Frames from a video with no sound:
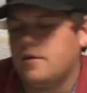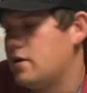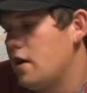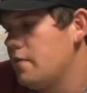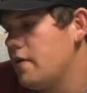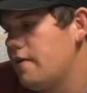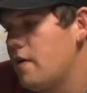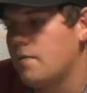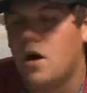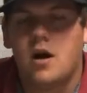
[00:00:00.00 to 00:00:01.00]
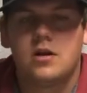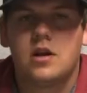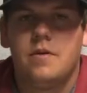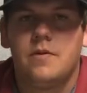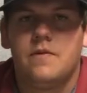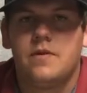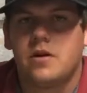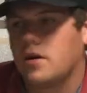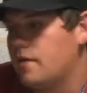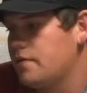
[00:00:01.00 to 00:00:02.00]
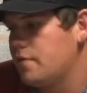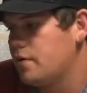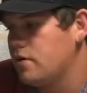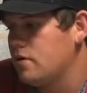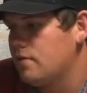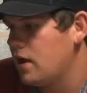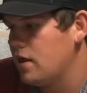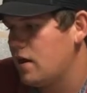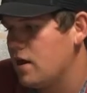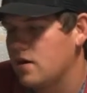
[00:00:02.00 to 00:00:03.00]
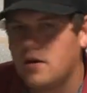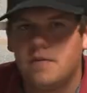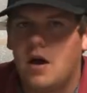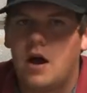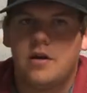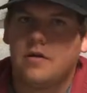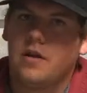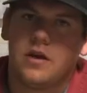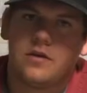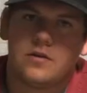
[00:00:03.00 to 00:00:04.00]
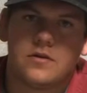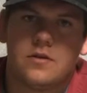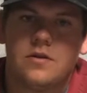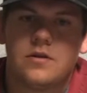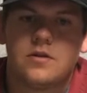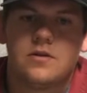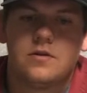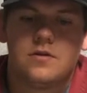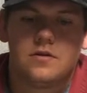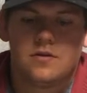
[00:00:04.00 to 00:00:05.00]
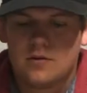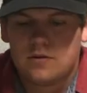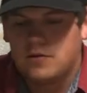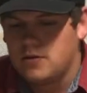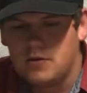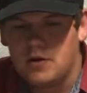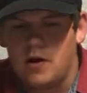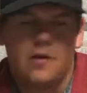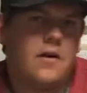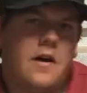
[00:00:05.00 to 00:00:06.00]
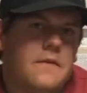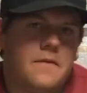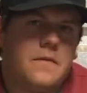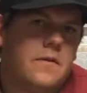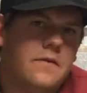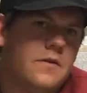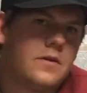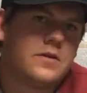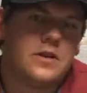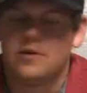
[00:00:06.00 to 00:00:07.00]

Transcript: Tell me if I'm wrong, tell me if they're comfortable. You might like them. I don't like the soles. I don't have them to review because I